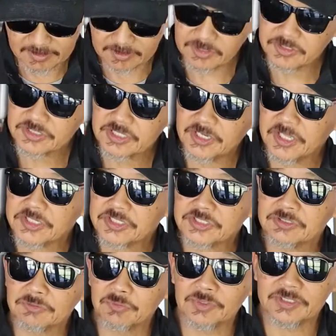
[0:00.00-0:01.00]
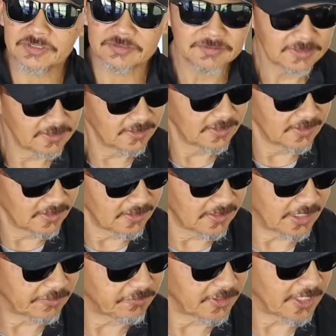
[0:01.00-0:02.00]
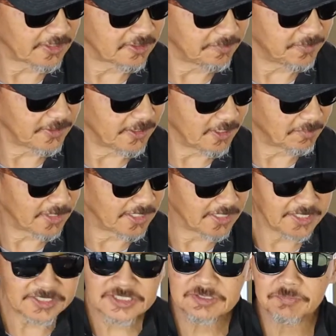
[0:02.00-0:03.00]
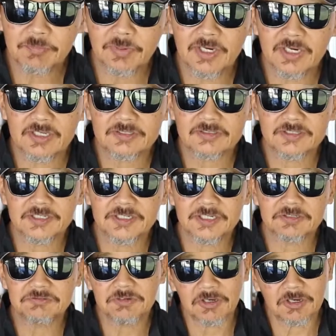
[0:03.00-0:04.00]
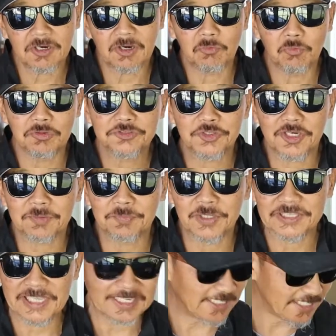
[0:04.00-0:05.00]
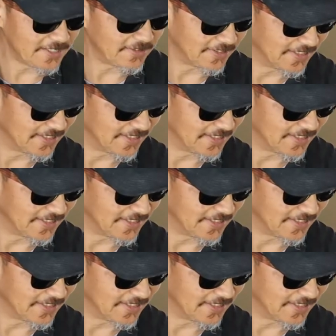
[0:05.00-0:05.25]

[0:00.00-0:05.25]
And there's an extra one I forgot to put on my list, but we'll talk about that later.